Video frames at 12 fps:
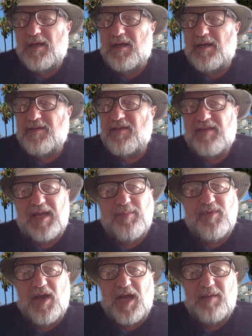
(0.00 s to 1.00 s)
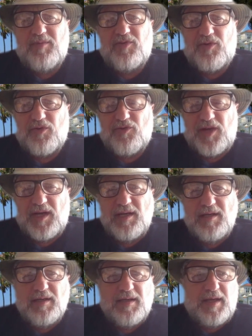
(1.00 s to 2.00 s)
the same time
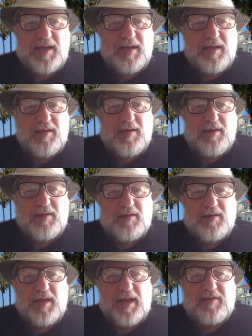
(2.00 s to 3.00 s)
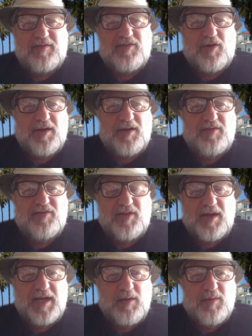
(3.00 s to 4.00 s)
searching and started
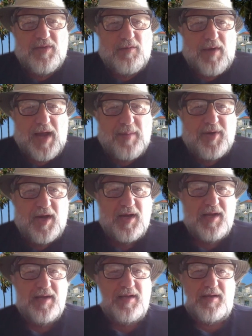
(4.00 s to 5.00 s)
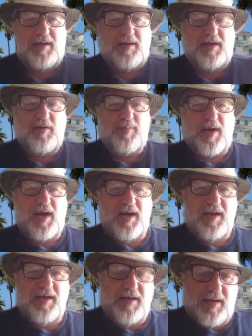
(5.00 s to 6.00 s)
studying with a rabbi
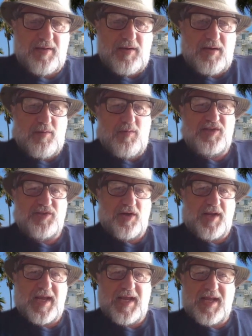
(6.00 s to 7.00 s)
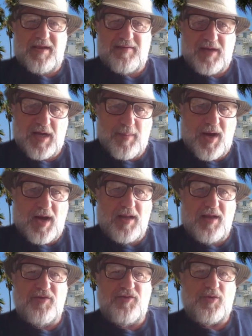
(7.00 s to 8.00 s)
nearby. We started getting into
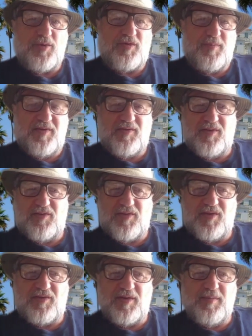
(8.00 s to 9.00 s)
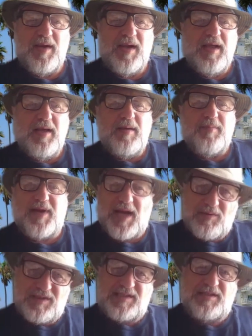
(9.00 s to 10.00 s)
Kabbalah, Jewish mysticism, but I
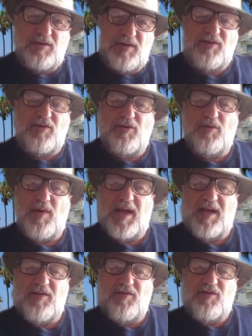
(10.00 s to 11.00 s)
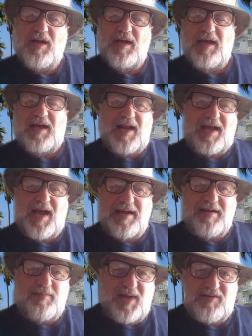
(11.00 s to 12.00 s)
was still into New Age, and I
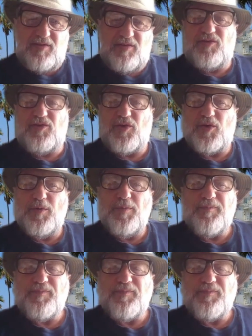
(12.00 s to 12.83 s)
kind of mixed the two.